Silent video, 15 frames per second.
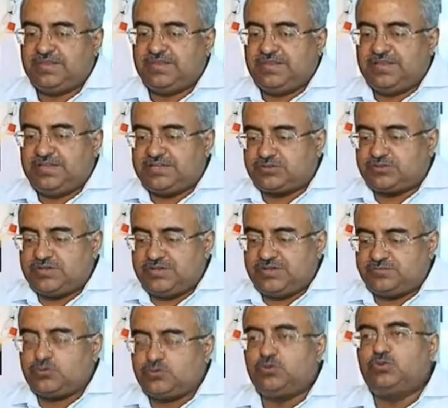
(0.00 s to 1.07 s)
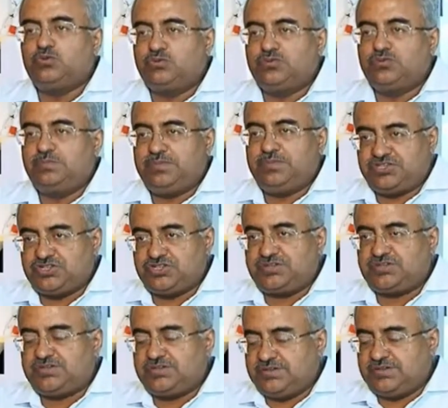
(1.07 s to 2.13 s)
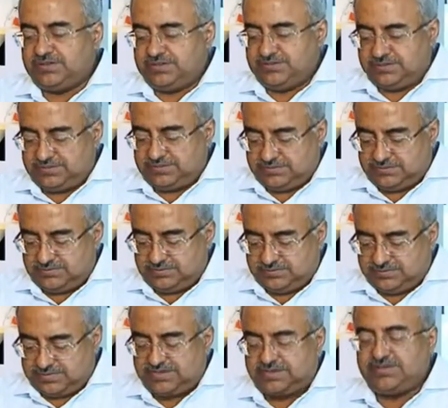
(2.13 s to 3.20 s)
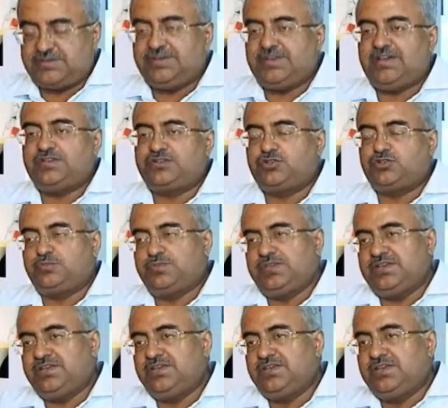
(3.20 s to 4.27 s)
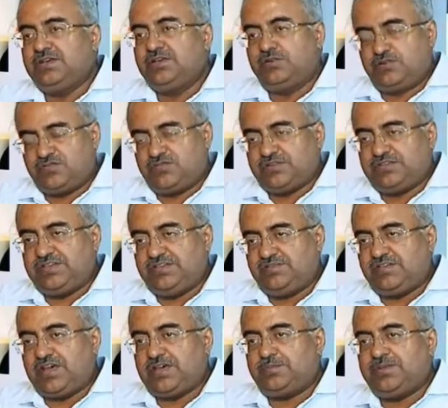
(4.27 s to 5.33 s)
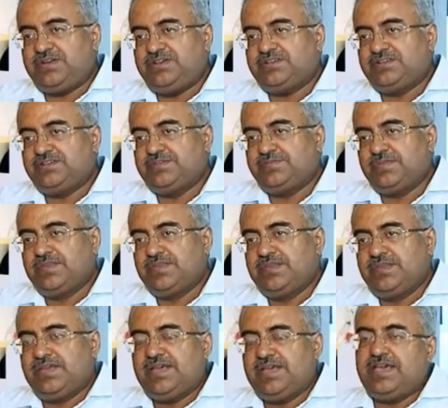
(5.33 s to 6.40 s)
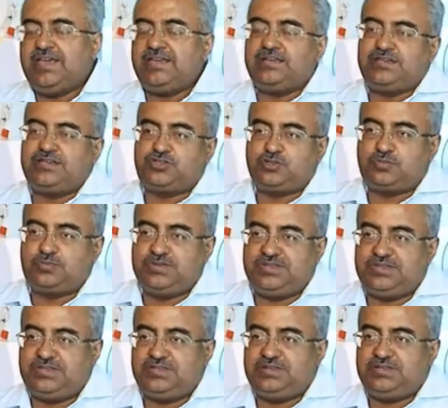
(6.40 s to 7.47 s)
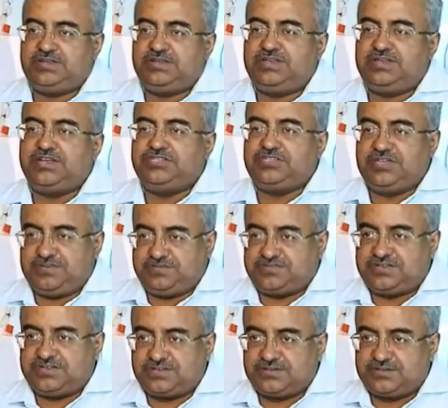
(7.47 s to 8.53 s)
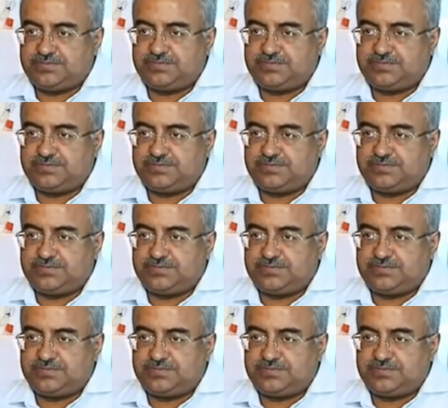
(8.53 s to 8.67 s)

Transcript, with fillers: has to have two major criteria. It should be good for the environment, and it should be energy efficient.